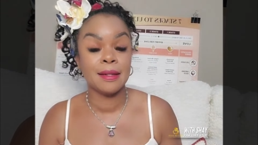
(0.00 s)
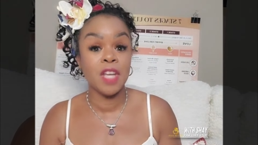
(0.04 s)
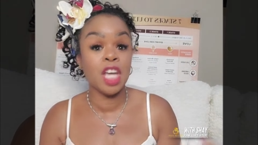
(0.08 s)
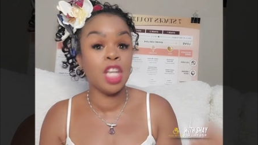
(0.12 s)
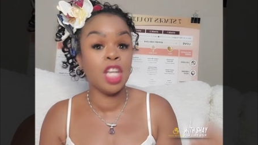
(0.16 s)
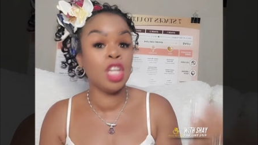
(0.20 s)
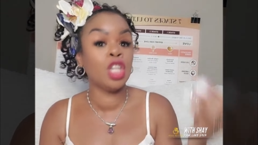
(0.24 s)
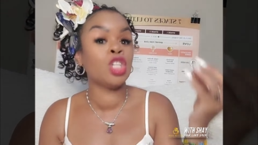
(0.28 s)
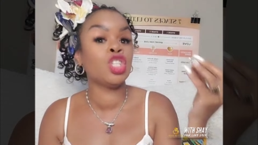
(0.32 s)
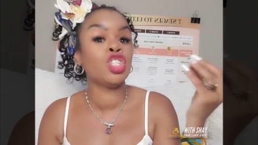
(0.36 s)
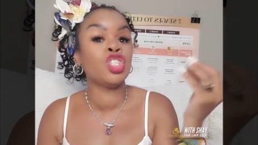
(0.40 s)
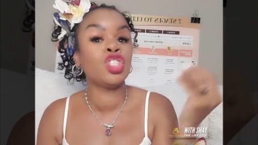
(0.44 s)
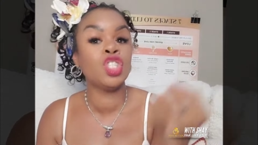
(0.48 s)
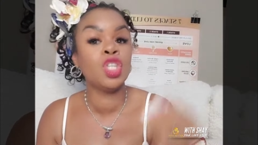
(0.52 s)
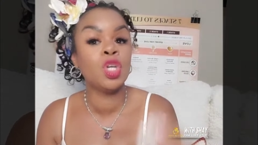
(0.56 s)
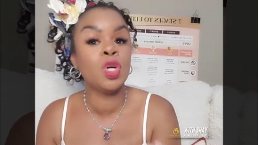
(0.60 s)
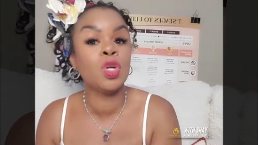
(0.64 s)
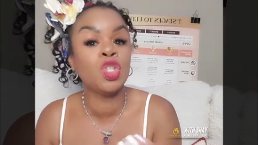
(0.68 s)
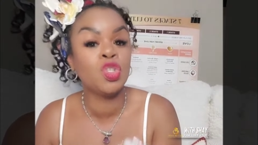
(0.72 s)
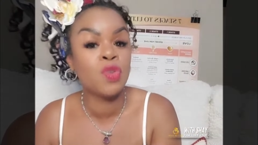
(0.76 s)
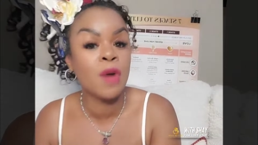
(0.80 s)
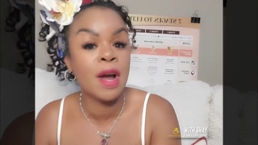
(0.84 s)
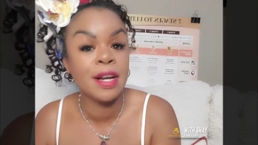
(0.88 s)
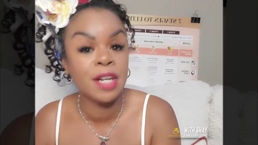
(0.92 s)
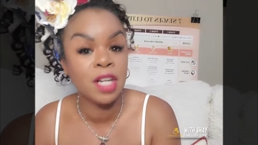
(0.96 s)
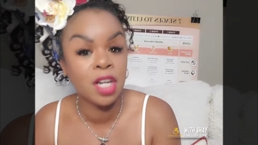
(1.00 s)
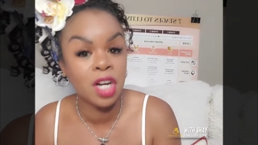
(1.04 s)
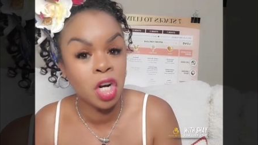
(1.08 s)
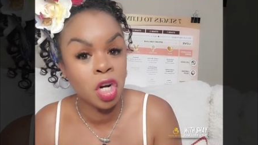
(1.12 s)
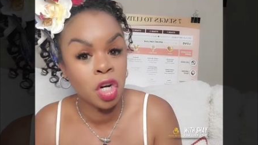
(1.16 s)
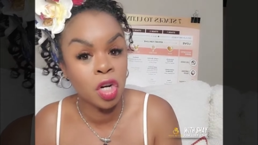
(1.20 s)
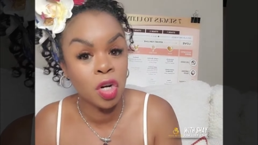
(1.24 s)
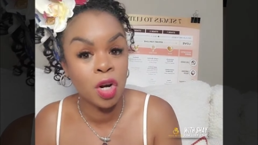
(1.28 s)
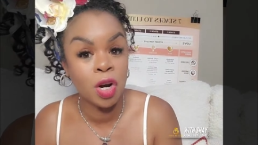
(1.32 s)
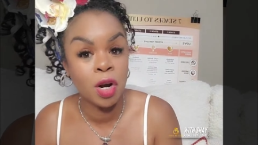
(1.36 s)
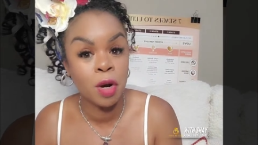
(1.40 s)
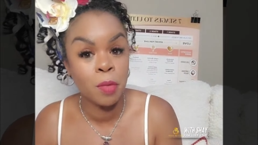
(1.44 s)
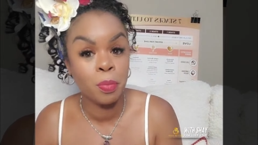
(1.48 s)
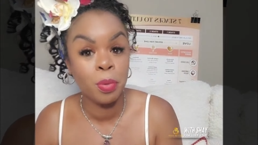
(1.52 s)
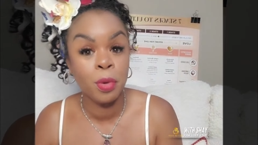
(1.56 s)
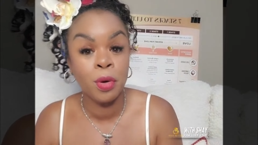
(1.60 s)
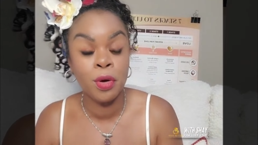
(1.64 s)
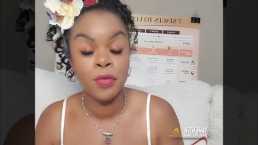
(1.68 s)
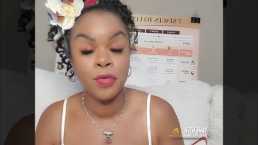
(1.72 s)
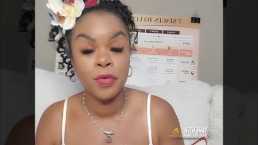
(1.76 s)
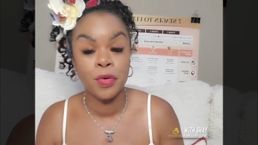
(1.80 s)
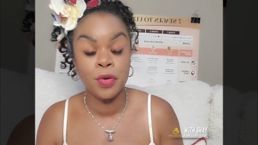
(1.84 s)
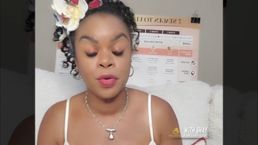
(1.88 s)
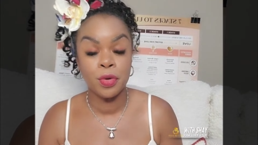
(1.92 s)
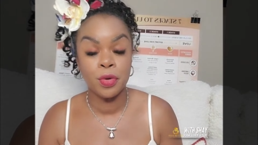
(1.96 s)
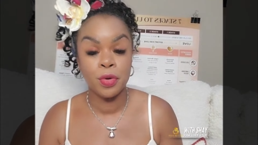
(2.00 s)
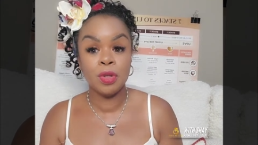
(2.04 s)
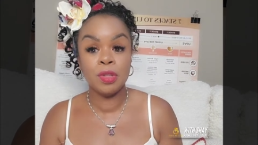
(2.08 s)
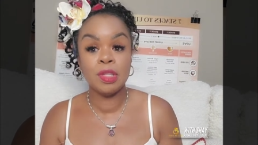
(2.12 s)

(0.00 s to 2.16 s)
And you're still trying to earn her approval.